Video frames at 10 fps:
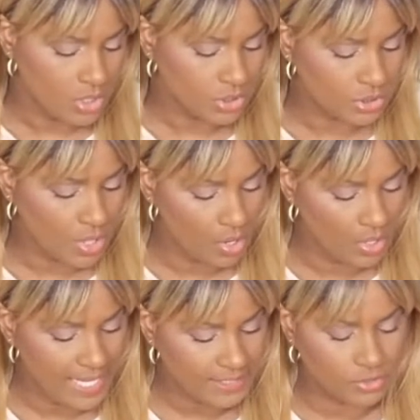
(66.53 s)
So
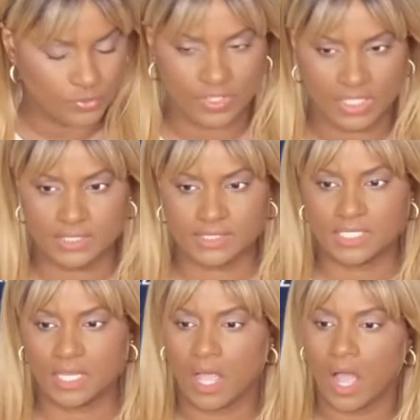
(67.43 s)
let's do
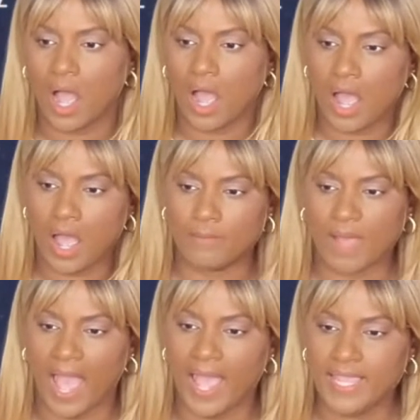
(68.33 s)
this.
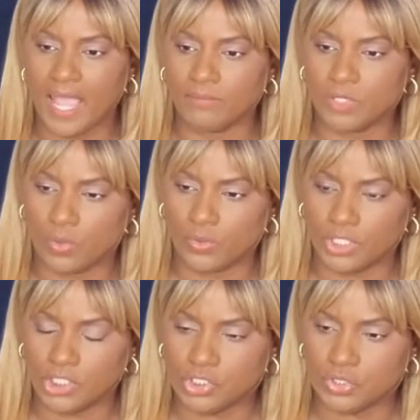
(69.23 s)
I am
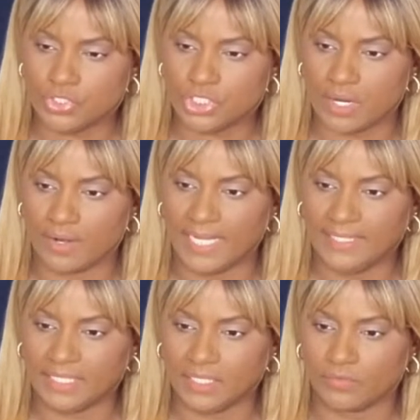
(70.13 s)
going to share
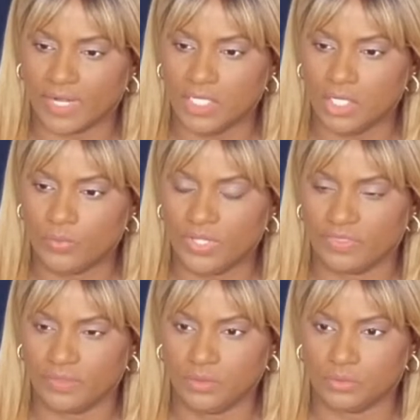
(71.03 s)
a link right here
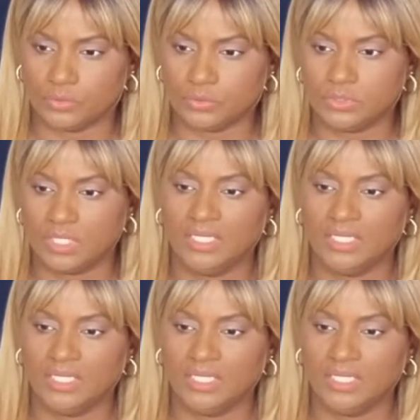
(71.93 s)
with you.